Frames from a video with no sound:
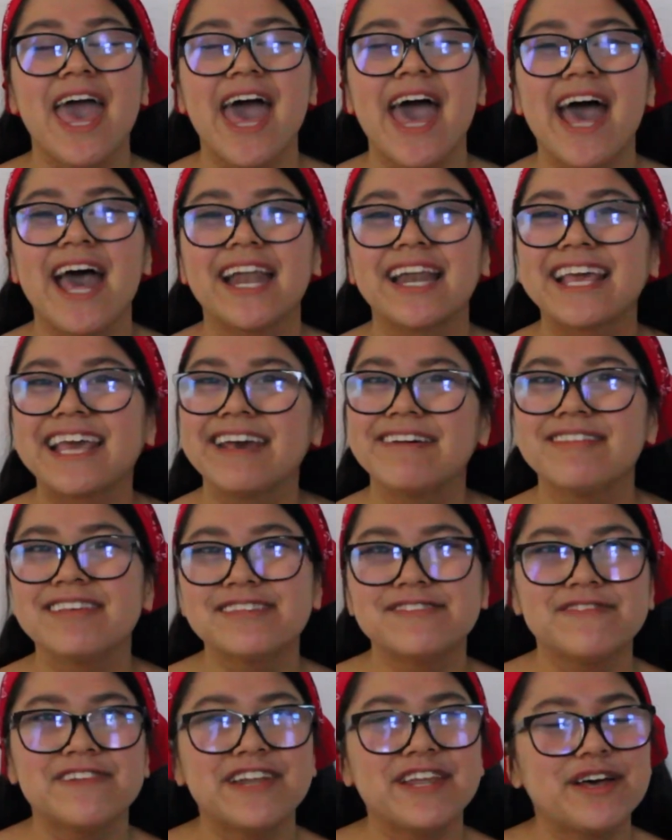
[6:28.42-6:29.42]
and give
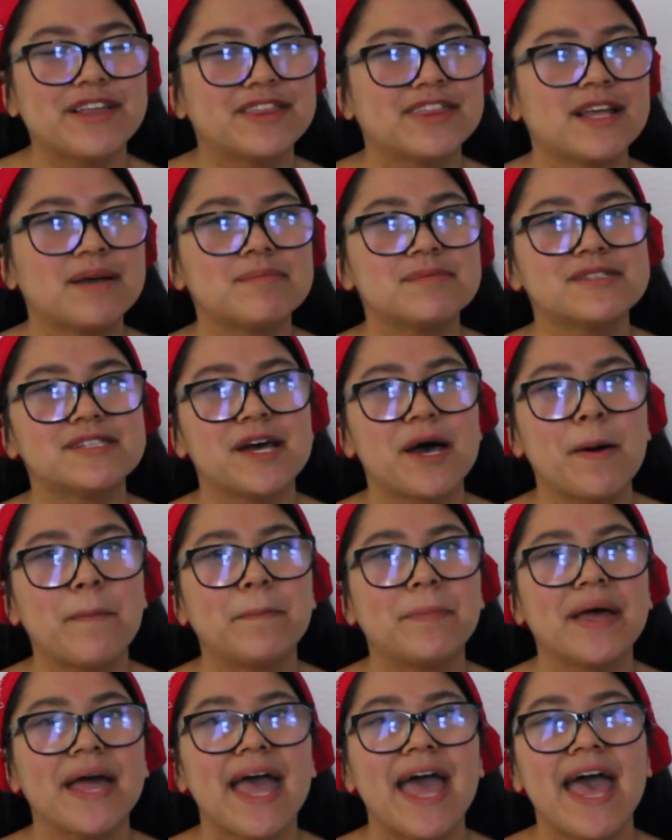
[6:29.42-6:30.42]
this video a thumbs
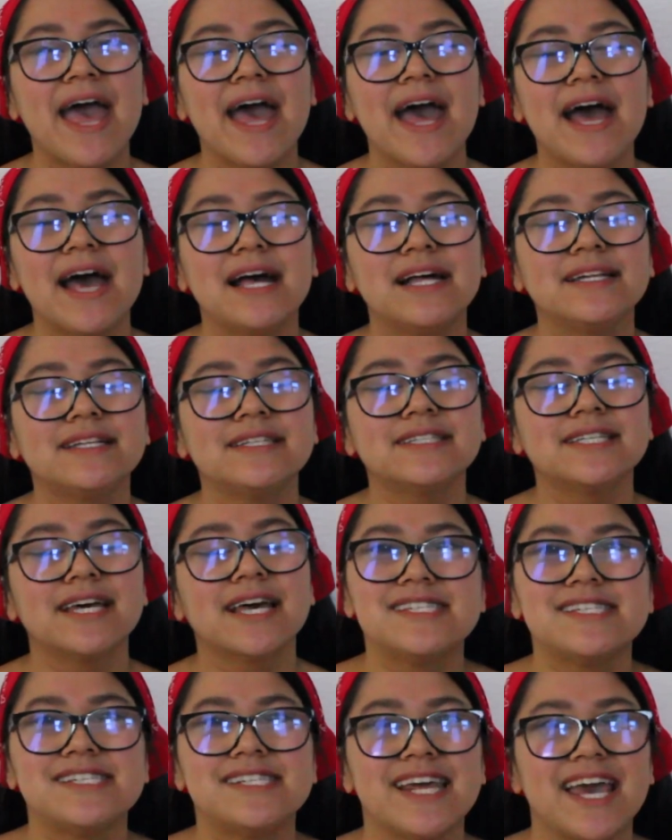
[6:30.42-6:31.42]
up and
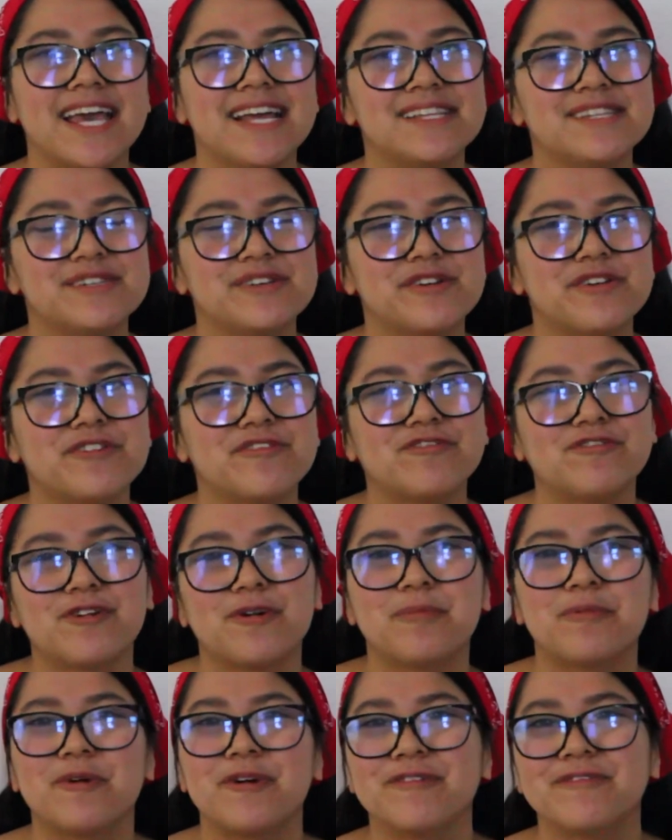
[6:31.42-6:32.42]
stay tuned
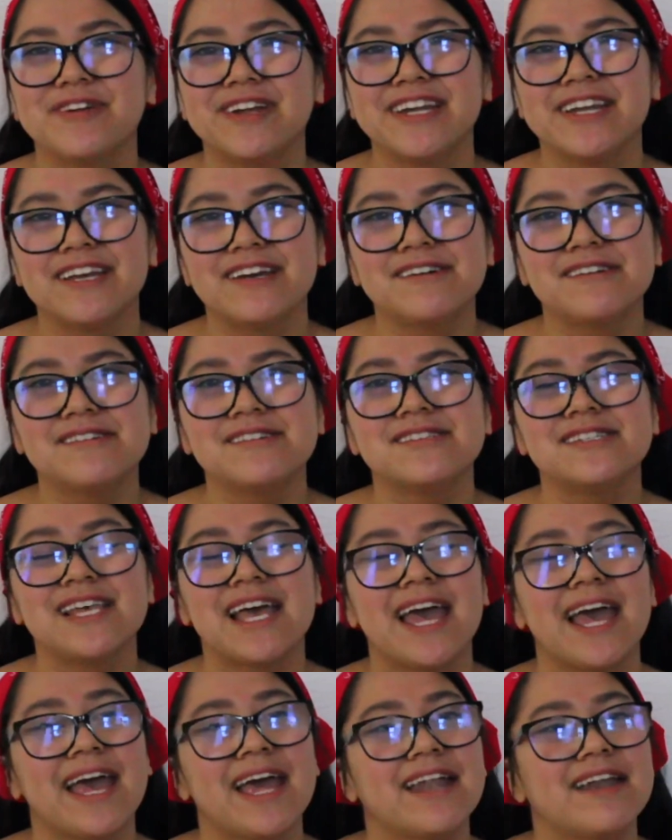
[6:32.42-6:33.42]
for more videos
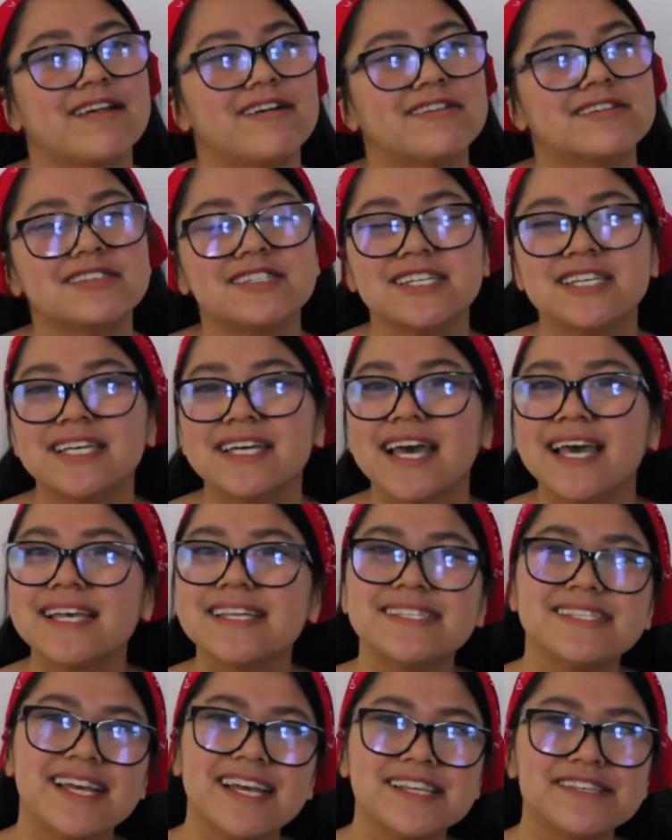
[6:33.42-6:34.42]
and I'll see you
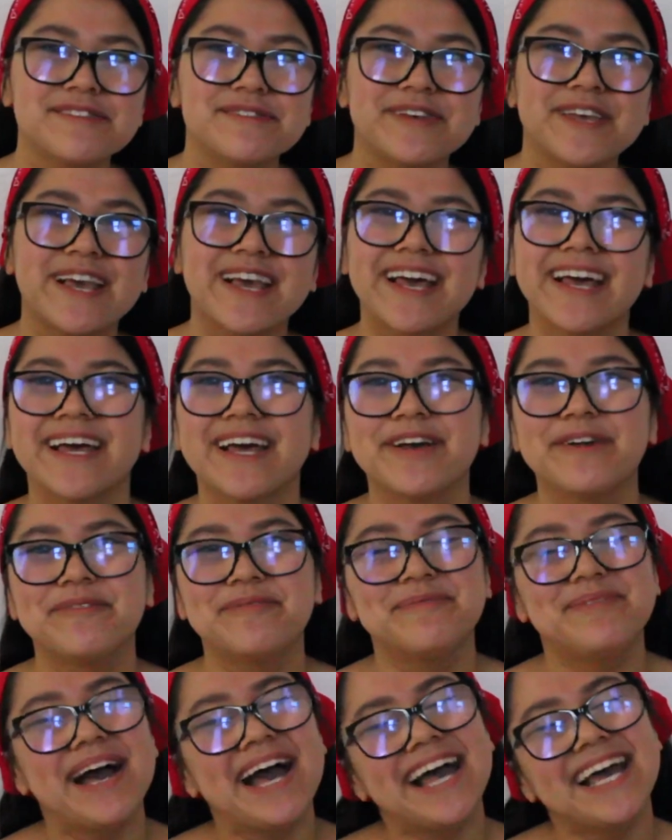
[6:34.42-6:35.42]
guys next week.
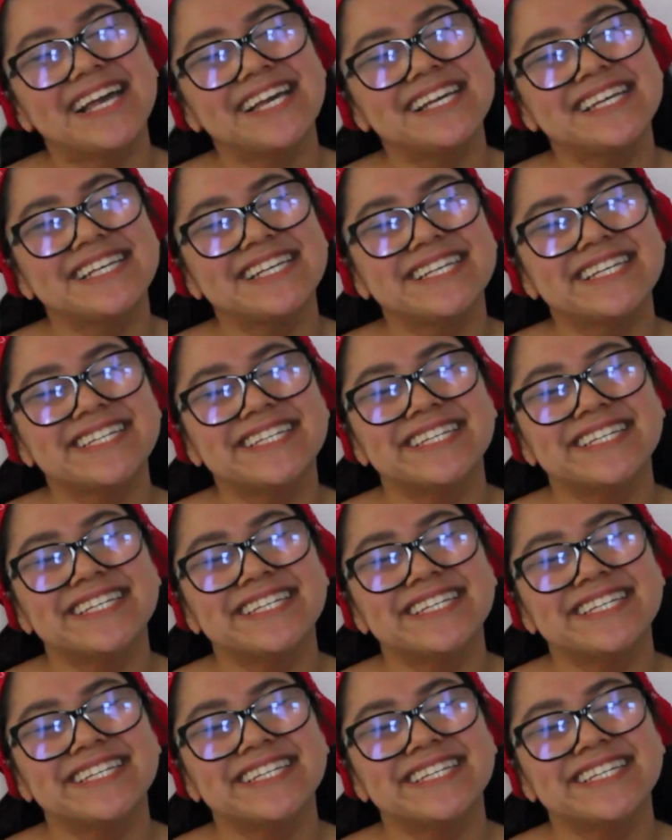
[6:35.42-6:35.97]
Bye!